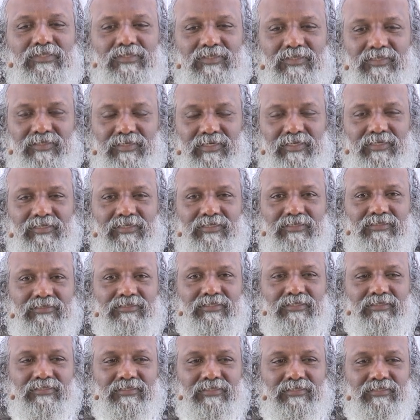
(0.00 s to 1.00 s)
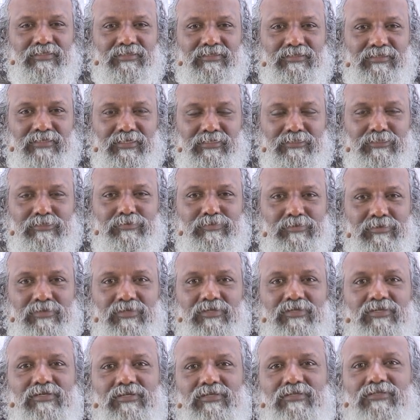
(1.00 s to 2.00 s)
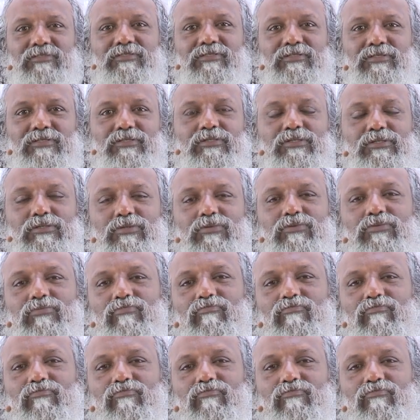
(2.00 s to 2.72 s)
creating certain experience in you.